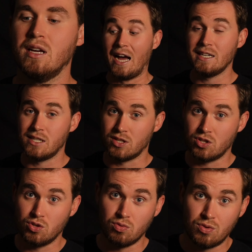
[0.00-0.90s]
I just
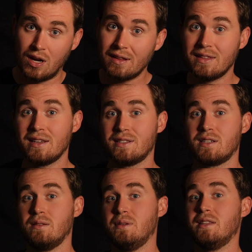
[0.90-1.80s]
do not think it's
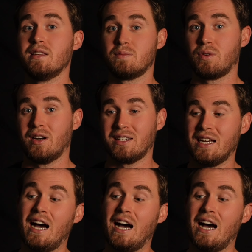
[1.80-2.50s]
going to be this product.